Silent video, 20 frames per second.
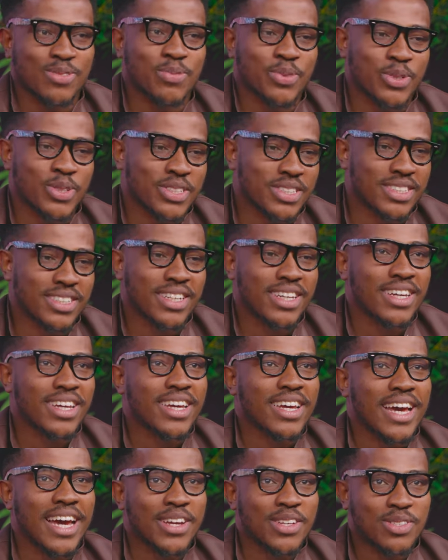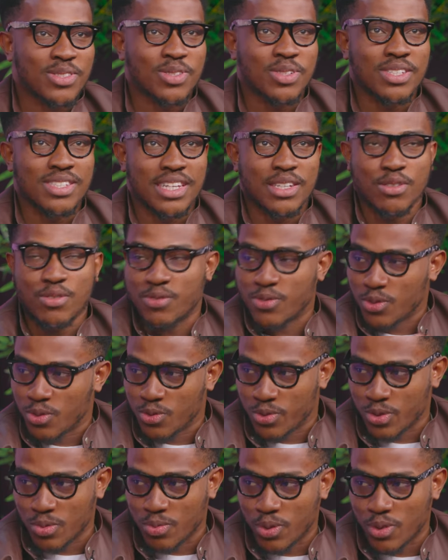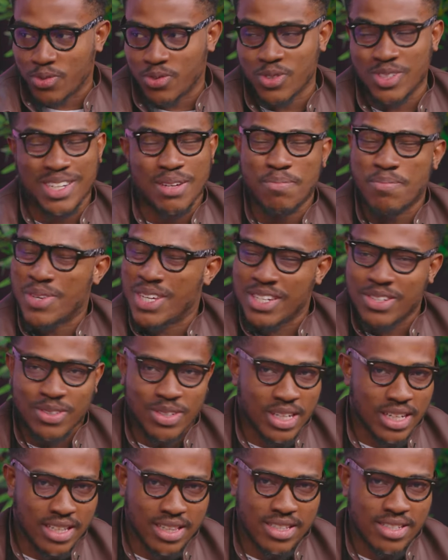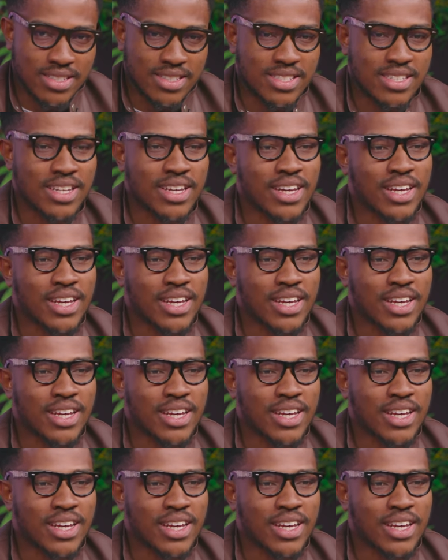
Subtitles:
But I used to design a full football field and many other things.